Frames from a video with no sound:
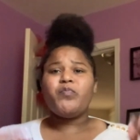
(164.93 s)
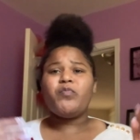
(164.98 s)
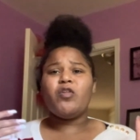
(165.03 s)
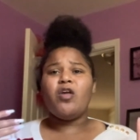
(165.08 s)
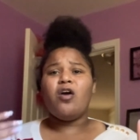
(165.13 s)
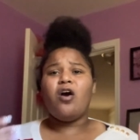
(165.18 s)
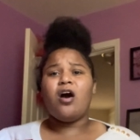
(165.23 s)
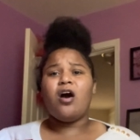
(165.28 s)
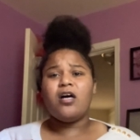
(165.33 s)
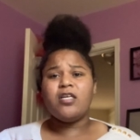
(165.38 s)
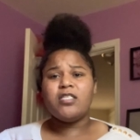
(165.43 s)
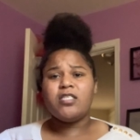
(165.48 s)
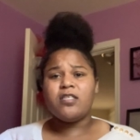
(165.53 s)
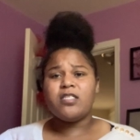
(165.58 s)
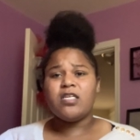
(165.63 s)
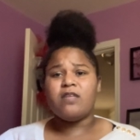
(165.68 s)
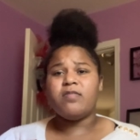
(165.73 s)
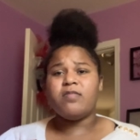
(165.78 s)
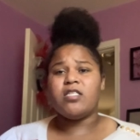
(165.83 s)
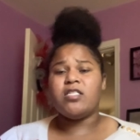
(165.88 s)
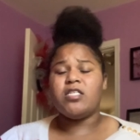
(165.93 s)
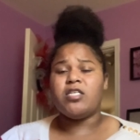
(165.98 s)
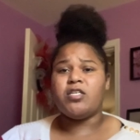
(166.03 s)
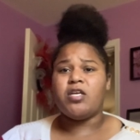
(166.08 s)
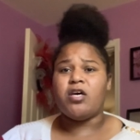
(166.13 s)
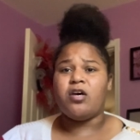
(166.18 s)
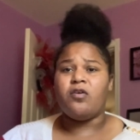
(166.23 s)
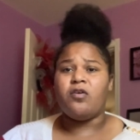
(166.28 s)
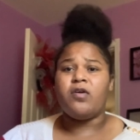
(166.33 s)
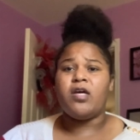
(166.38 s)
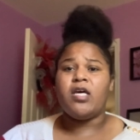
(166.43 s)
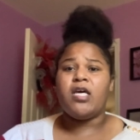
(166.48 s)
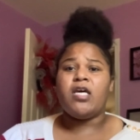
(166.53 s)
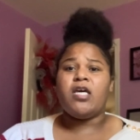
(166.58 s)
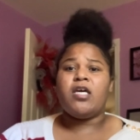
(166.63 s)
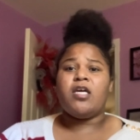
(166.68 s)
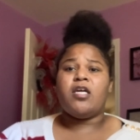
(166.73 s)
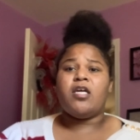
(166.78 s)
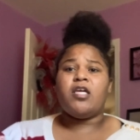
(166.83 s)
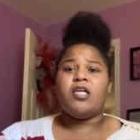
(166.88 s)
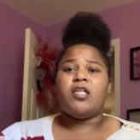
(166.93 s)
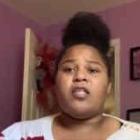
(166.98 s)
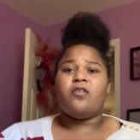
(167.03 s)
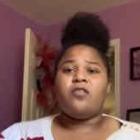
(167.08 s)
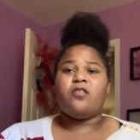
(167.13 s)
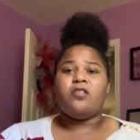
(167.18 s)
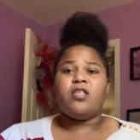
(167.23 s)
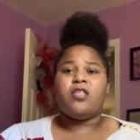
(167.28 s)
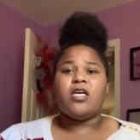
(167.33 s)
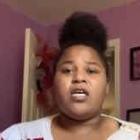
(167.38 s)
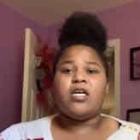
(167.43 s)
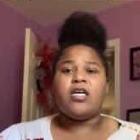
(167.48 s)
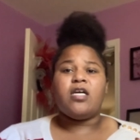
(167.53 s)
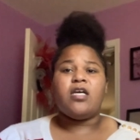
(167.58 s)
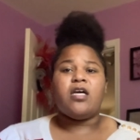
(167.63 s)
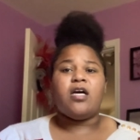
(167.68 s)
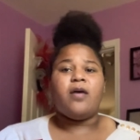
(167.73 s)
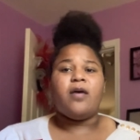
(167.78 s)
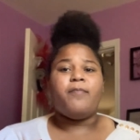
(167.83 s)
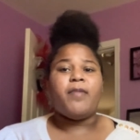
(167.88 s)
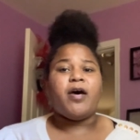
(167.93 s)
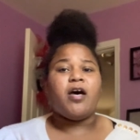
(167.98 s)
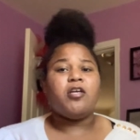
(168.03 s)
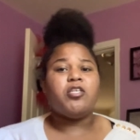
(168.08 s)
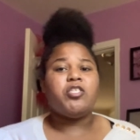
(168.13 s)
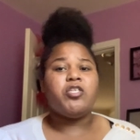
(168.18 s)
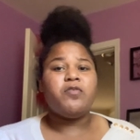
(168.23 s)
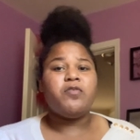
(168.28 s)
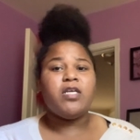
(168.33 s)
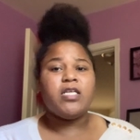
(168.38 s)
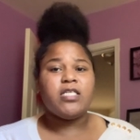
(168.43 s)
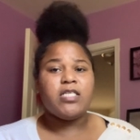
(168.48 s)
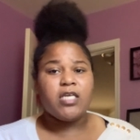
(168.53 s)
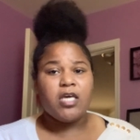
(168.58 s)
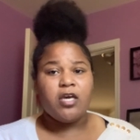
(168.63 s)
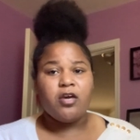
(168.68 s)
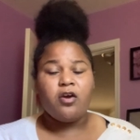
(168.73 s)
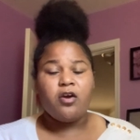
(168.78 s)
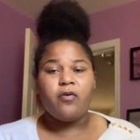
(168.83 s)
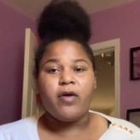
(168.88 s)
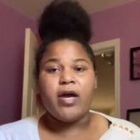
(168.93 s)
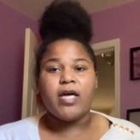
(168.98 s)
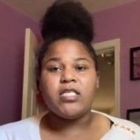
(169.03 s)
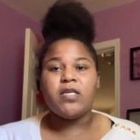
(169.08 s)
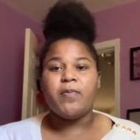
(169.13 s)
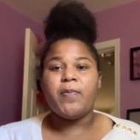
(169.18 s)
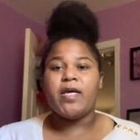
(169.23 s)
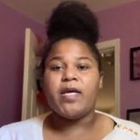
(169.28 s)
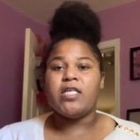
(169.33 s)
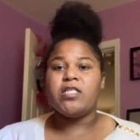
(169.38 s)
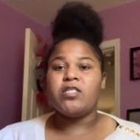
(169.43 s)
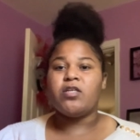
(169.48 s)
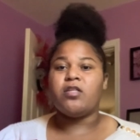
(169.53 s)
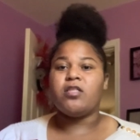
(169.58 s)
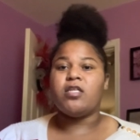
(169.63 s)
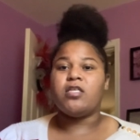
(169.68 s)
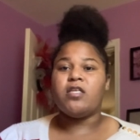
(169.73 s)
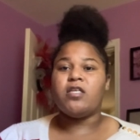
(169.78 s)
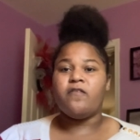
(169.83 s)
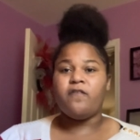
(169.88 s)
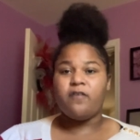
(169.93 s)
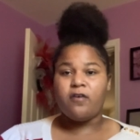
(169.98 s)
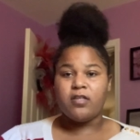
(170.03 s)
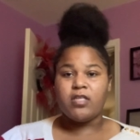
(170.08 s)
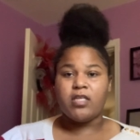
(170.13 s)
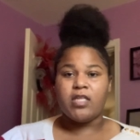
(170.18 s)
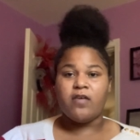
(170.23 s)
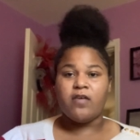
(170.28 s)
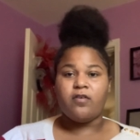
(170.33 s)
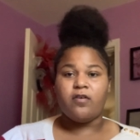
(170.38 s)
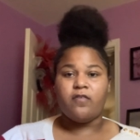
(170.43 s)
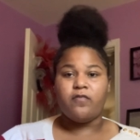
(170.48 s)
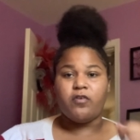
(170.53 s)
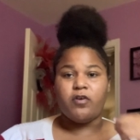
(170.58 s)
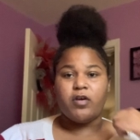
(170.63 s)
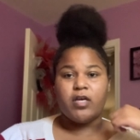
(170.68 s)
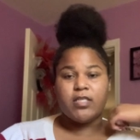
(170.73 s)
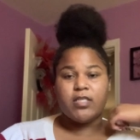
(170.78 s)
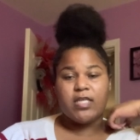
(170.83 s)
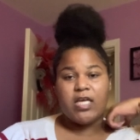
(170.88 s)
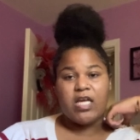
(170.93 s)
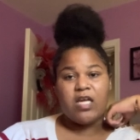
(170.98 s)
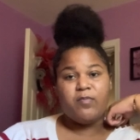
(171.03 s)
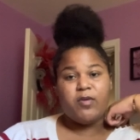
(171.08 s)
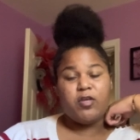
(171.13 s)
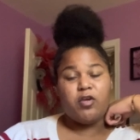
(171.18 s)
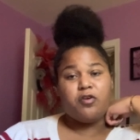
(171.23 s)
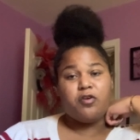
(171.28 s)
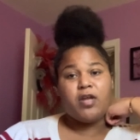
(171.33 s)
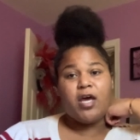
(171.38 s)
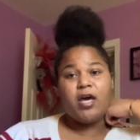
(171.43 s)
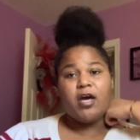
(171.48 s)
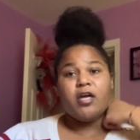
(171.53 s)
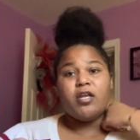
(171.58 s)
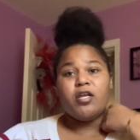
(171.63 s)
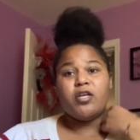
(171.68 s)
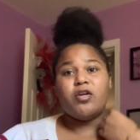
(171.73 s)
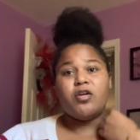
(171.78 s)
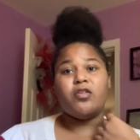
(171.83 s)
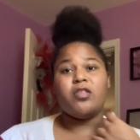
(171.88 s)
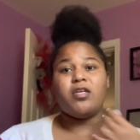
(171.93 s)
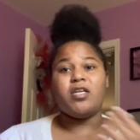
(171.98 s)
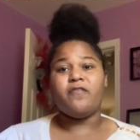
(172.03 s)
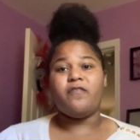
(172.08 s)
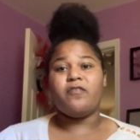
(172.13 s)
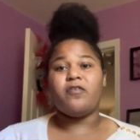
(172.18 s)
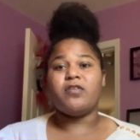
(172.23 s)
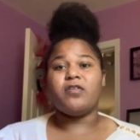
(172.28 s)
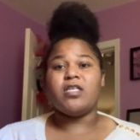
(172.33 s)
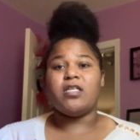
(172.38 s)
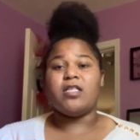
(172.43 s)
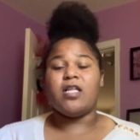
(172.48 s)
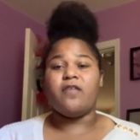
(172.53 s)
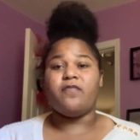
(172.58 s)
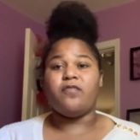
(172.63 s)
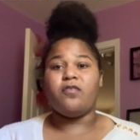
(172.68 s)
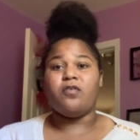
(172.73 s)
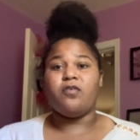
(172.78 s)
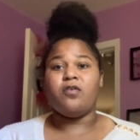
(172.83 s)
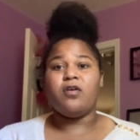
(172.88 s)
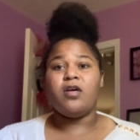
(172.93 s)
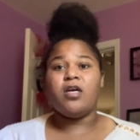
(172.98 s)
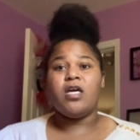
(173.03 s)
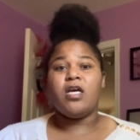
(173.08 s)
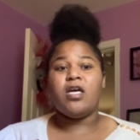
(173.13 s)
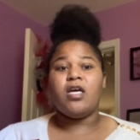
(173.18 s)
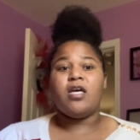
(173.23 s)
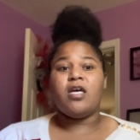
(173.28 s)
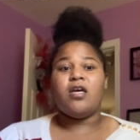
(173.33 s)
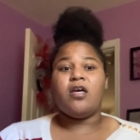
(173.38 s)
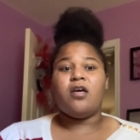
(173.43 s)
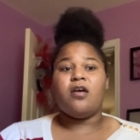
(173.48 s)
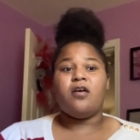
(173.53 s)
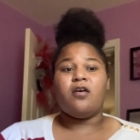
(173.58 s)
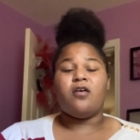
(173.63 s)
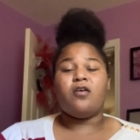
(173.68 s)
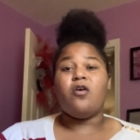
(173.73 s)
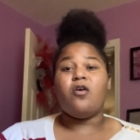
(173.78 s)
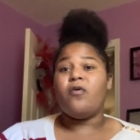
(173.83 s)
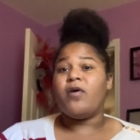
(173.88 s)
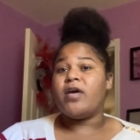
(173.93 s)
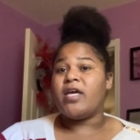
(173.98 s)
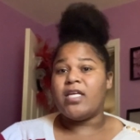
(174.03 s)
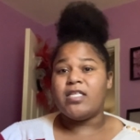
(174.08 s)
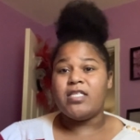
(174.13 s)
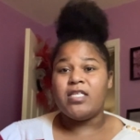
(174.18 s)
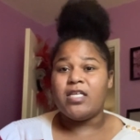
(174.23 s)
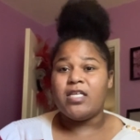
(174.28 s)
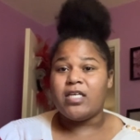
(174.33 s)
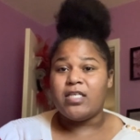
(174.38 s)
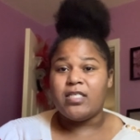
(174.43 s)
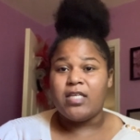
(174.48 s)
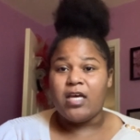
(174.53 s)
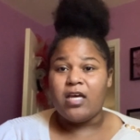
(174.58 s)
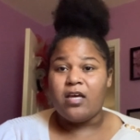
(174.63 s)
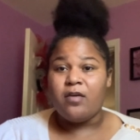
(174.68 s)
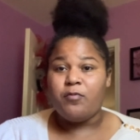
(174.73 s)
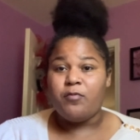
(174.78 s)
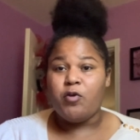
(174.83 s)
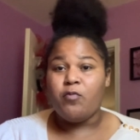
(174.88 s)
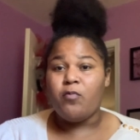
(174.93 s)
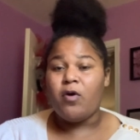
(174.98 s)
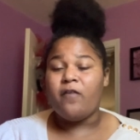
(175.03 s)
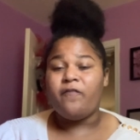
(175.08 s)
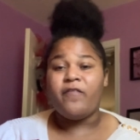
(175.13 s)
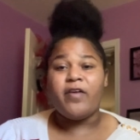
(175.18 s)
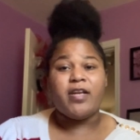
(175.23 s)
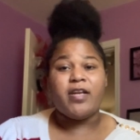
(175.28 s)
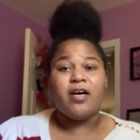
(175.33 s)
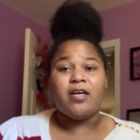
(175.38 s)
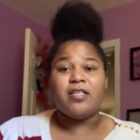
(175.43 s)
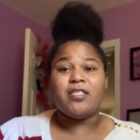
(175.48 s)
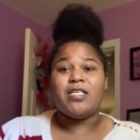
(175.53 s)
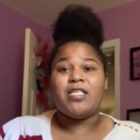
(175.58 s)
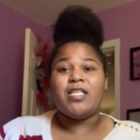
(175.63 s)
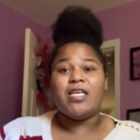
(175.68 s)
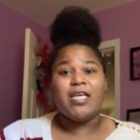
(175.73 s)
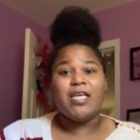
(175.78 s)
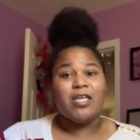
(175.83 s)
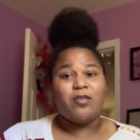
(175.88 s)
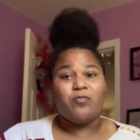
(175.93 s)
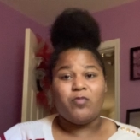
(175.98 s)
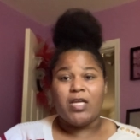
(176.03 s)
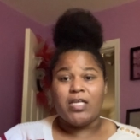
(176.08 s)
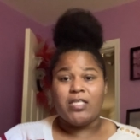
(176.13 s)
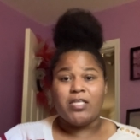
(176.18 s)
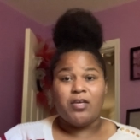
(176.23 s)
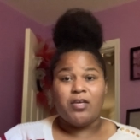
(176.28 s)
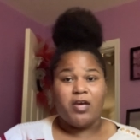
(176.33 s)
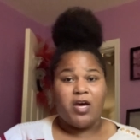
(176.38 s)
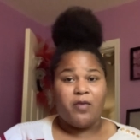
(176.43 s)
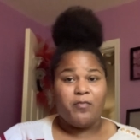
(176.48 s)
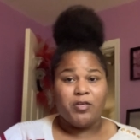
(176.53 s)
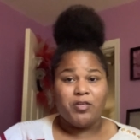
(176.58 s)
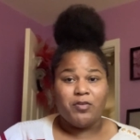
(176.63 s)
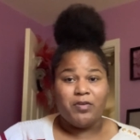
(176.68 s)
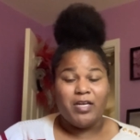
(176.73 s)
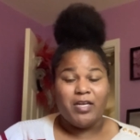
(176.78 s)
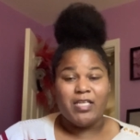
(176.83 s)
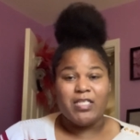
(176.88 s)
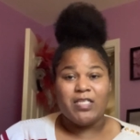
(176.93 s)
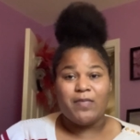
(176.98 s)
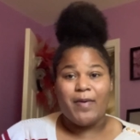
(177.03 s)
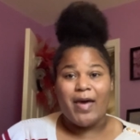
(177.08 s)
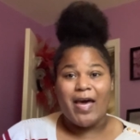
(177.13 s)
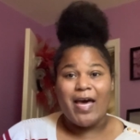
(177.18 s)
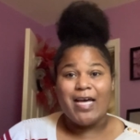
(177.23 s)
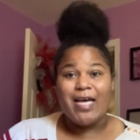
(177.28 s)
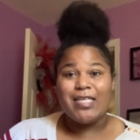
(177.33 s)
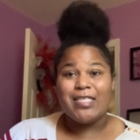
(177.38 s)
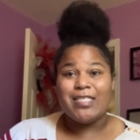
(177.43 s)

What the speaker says: also something to note, the amount you need to get correct depends on the difficulty level of your exam, and you're not going to know the difficulty level going into the exam. You won't find out until the end when I tell you how much you needed to pass.